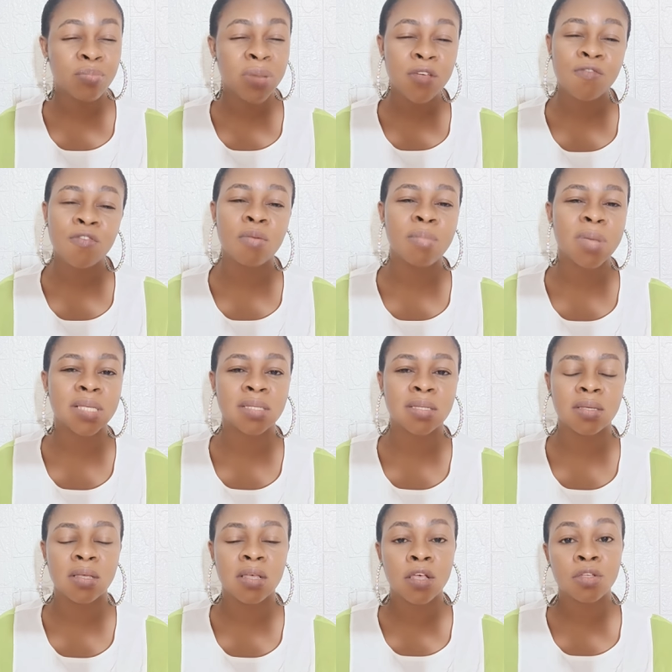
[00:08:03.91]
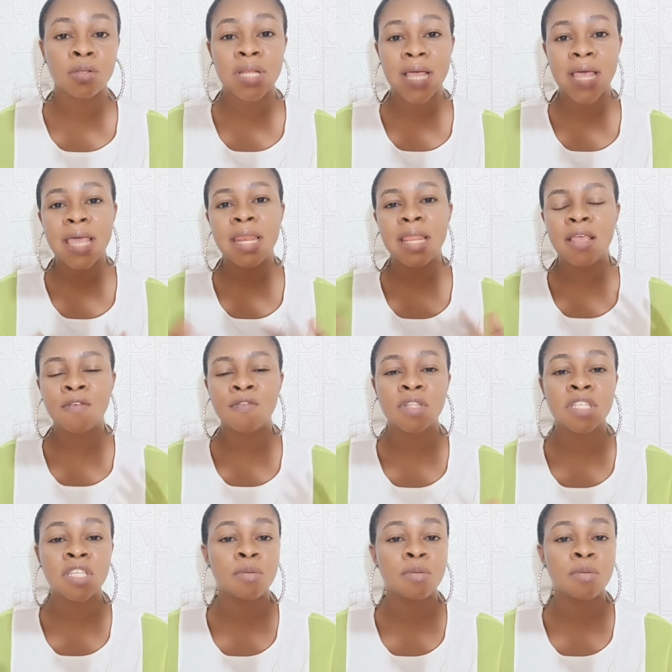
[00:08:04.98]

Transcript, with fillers: Plead for mercy so that any evil